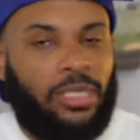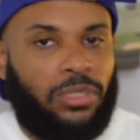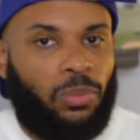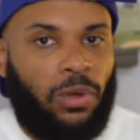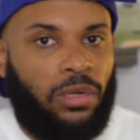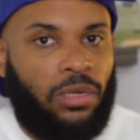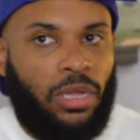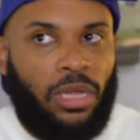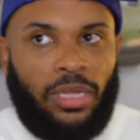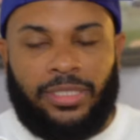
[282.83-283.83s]
this one
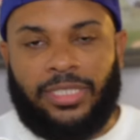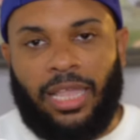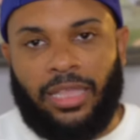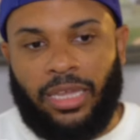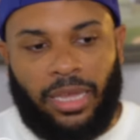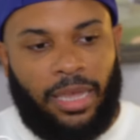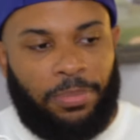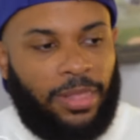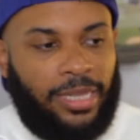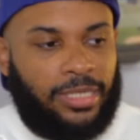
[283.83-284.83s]
selling in
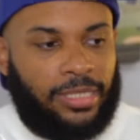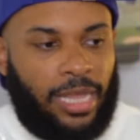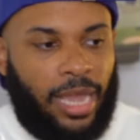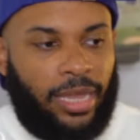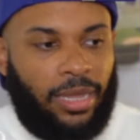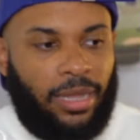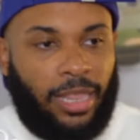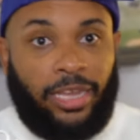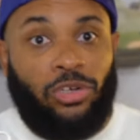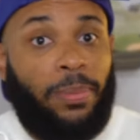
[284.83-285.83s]
places like uh,
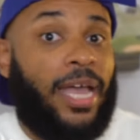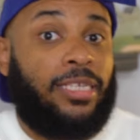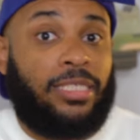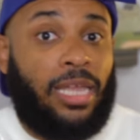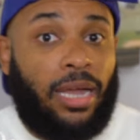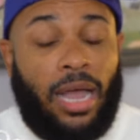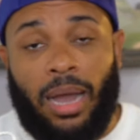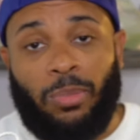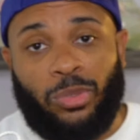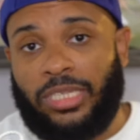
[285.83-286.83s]
like
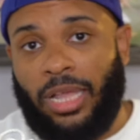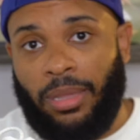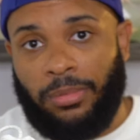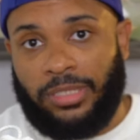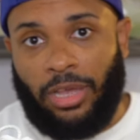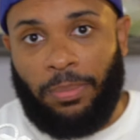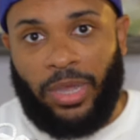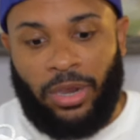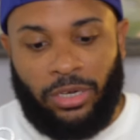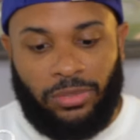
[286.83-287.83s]
NewBalance.com will sell sell
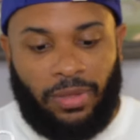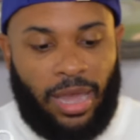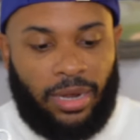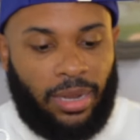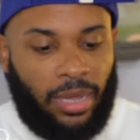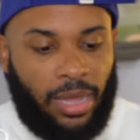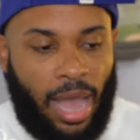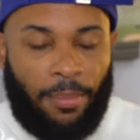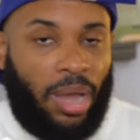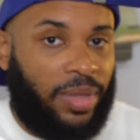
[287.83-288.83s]
pairs. You got uh,
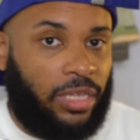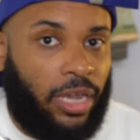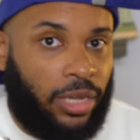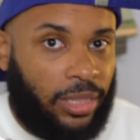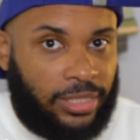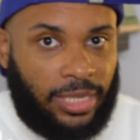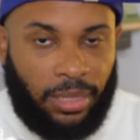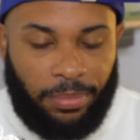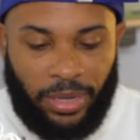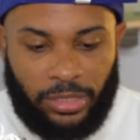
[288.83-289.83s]
Amamanier that's
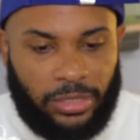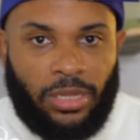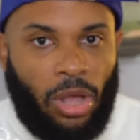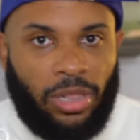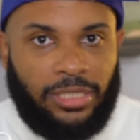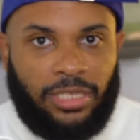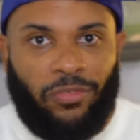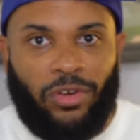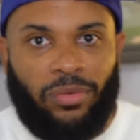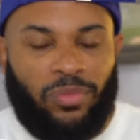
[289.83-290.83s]
selling pairs. Just all these
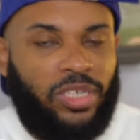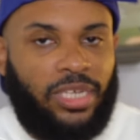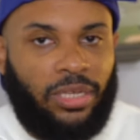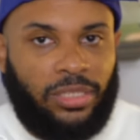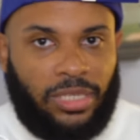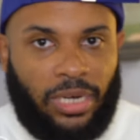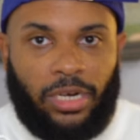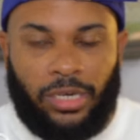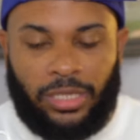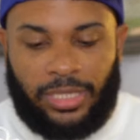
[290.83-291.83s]
different retailers that
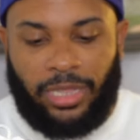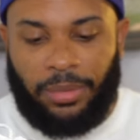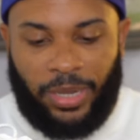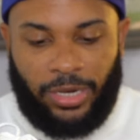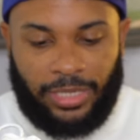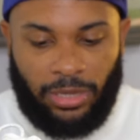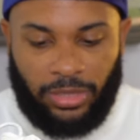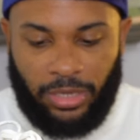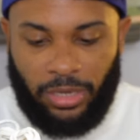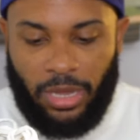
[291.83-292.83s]
are, are selling pairs out
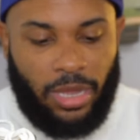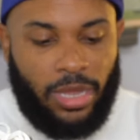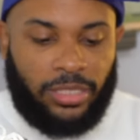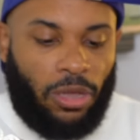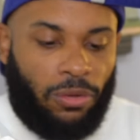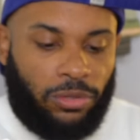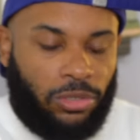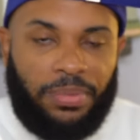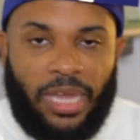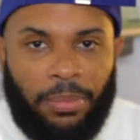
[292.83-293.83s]
there. So
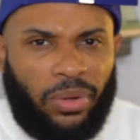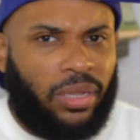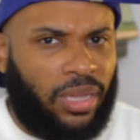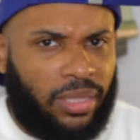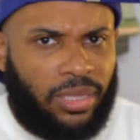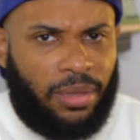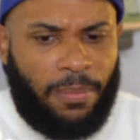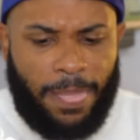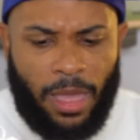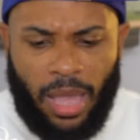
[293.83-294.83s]
you'll be able to get
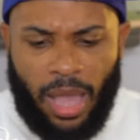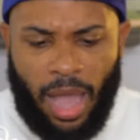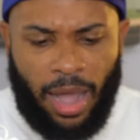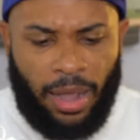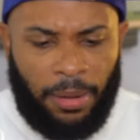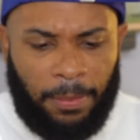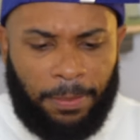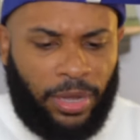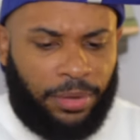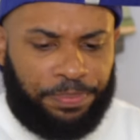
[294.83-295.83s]
them, um,
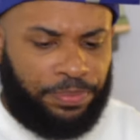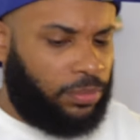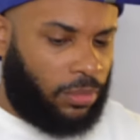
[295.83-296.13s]
but